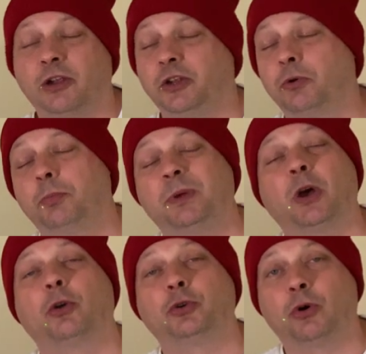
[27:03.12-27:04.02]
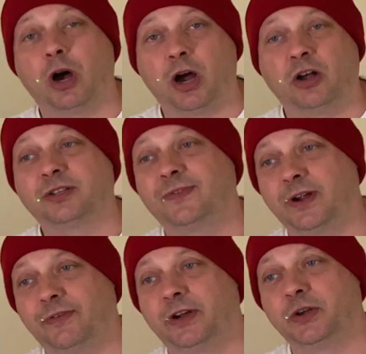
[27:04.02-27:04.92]
you would be on your ass
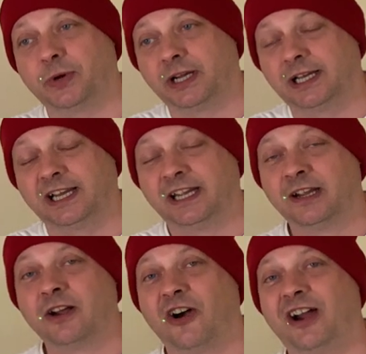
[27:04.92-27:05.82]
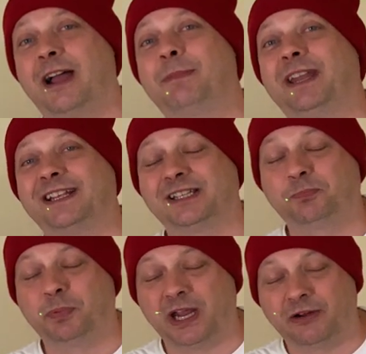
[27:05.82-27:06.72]
very, very quickly. I am an
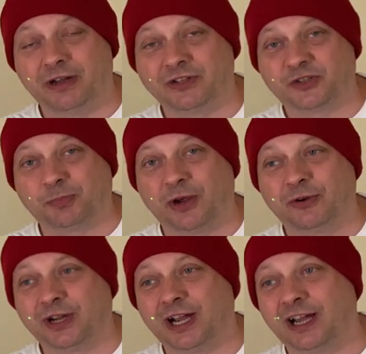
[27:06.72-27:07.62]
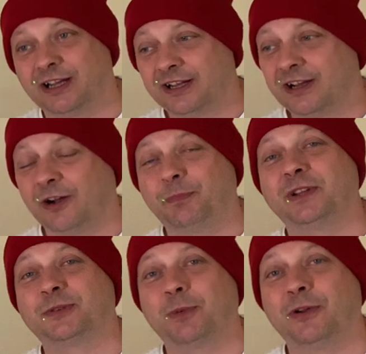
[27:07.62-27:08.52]
experienced smoker. I've
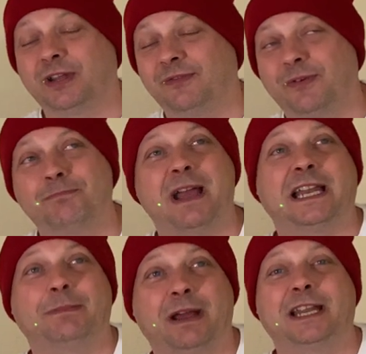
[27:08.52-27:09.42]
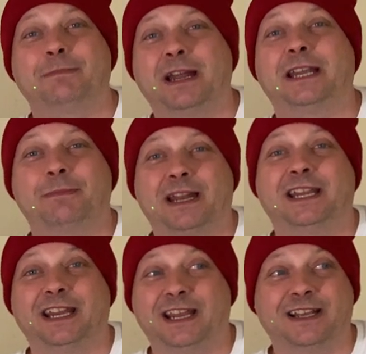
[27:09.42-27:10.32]
been smoking for many, many, many, many
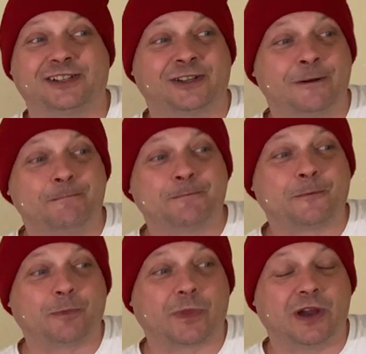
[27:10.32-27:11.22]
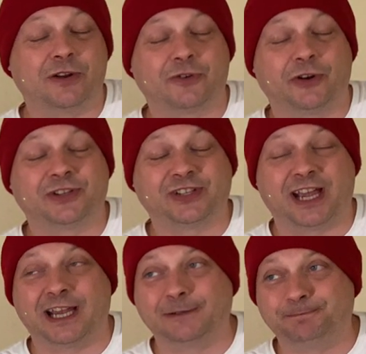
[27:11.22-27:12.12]
years. And I've got to
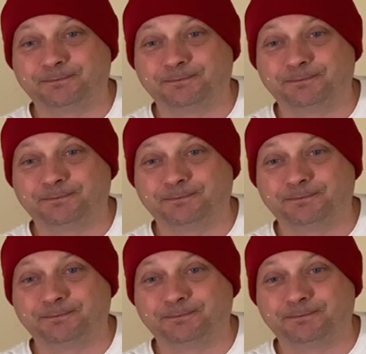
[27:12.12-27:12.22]
say,